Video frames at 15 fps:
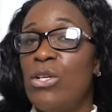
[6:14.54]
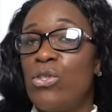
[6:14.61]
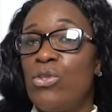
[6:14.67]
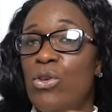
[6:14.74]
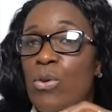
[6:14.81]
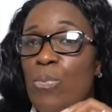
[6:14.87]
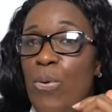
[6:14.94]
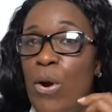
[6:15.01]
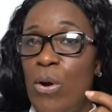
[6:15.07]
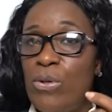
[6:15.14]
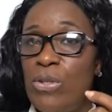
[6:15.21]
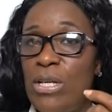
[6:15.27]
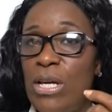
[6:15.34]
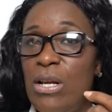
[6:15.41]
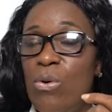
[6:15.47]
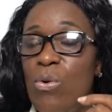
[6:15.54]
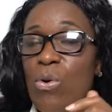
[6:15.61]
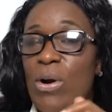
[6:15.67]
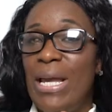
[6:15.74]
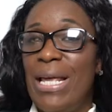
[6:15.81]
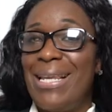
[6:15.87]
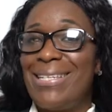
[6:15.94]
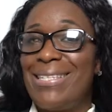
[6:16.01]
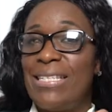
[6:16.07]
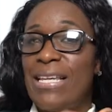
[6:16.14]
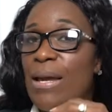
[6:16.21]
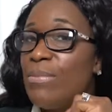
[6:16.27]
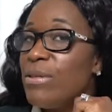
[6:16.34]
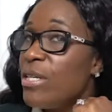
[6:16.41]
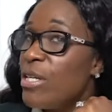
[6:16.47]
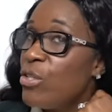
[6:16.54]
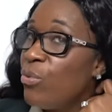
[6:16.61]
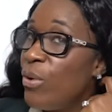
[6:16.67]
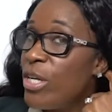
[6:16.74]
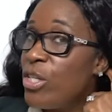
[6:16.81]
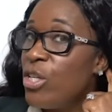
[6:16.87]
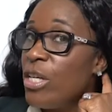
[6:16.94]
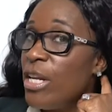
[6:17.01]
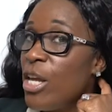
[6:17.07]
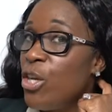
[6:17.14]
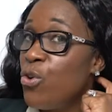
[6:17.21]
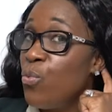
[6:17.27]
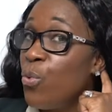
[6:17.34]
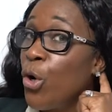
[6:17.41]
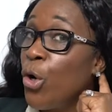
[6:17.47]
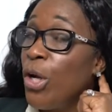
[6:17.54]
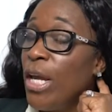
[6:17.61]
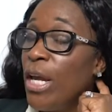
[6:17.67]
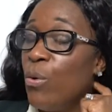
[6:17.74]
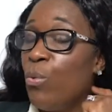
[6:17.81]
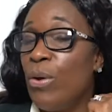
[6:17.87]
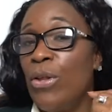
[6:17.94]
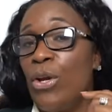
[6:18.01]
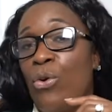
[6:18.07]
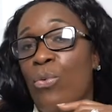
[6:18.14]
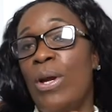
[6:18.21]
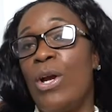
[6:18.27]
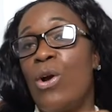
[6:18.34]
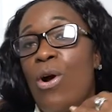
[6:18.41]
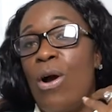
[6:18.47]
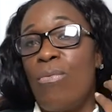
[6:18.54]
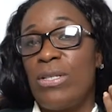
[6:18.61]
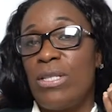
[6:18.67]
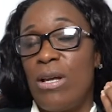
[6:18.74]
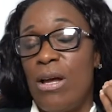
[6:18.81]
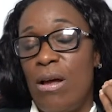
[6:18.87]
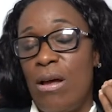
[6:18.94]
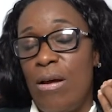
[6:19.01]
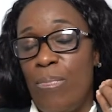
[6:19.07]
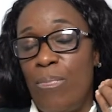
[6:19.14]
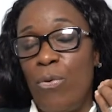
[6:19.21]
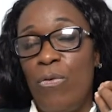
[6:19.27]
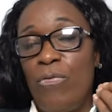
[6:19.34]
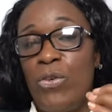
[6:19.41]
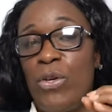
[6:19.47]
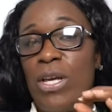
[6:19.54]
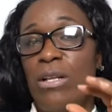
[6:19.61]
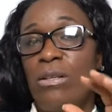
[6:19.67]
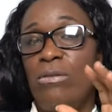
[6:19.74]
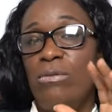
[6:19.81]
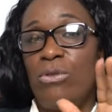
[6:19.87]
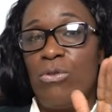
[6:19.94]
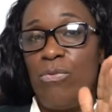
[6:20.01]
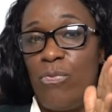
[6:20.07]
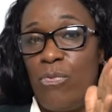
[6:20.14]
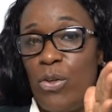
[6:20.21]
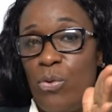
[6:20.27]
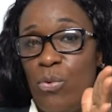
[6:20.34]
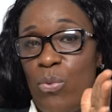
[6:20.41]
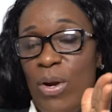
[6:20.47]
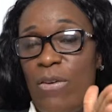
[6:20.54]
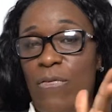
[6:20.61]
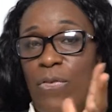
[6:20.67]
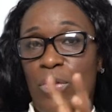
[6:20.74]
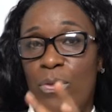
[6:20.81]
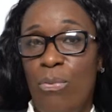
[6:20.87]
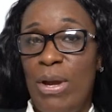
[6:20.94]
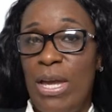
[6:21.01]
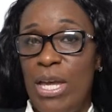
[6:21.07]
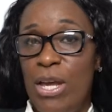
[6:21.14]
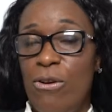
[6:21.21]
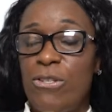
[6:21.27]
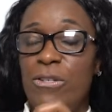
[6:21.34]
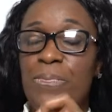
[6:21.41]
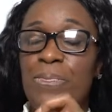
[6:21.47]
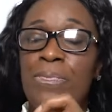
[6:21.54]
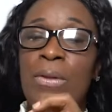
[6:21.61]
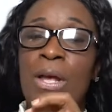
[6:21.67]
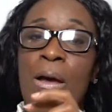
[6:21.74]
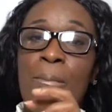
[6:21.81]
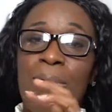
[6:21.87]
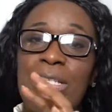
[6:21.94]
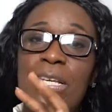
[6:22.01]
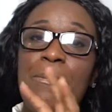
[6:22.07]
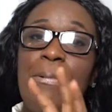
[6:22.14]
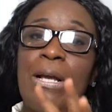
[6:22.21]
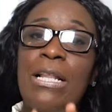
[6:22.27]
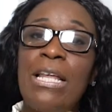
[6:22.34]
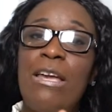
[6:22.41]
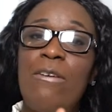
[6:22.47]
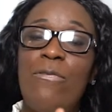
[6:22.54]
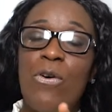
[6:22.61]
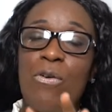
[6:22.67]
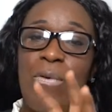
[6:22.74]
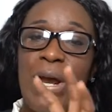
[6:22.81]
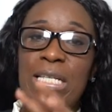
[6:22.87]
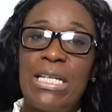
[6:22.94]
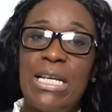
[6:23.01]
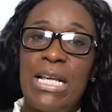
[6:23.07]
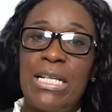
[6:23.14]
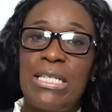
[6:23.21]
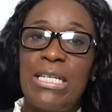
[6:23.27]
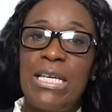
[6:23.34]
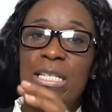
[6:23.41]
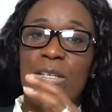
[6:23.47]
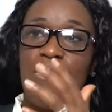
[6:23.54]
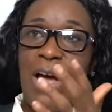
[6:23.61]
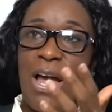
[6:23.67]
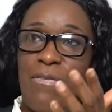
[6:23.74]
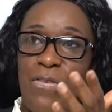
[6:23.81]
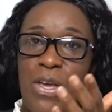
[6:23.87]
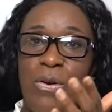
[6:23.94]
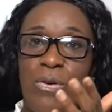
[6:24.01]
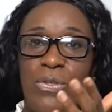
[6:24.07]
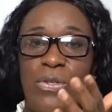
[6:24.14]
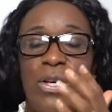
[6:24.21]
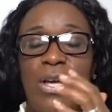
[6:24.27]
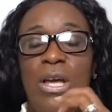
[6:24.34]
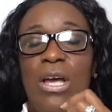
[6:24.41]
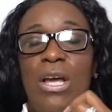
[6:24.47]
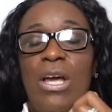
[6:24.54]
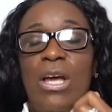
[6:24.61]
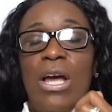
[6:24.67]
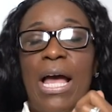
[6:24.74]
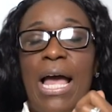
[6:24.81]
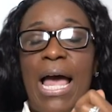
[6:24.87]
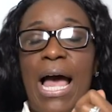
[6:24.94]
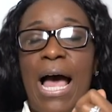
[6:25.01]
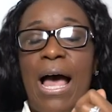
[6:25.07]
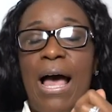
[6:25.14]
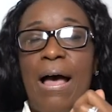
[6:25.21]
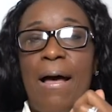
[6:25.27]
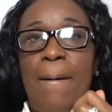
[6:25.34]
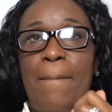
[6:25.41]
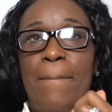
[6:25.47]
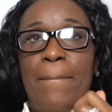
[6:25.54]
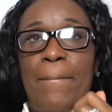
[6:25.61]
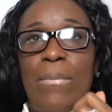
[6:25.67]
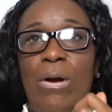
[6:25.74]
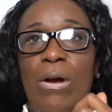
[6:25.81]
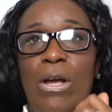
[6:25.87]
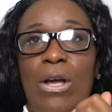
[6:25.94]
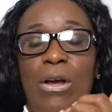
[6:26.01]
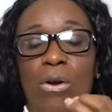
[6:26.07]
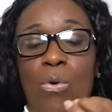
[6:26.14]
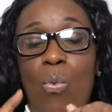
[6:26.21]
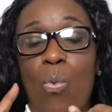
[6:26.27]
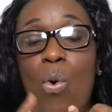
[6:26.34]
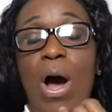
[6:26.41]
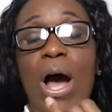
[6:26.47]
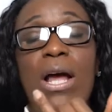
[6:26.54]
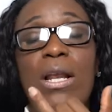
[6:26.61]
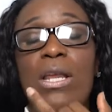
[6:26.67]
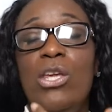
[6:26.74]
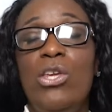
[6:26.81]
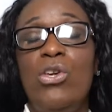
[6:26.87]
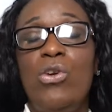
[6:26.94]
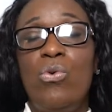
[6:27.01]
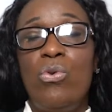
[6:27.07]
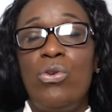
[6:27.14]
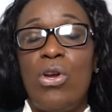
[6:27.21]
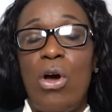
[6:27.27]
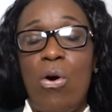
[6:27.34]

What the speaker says: to the person or in the same situation that you were in when the green card was approved, you wait for 3 years. But typically for residency is 5 years. One, you